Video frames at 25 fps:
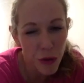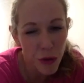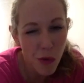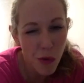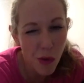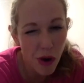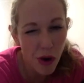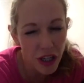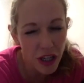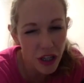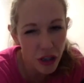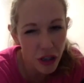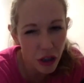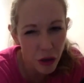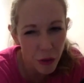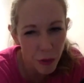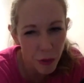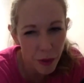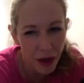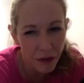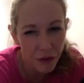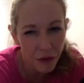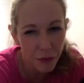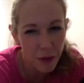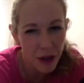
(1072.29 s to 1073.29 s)
what you took
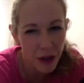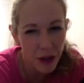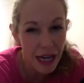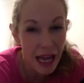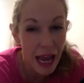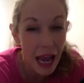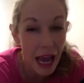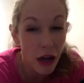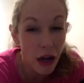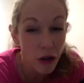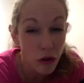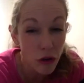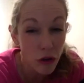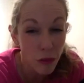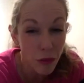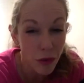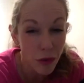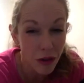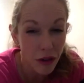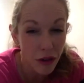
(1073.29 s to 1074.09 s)
away from it and how you want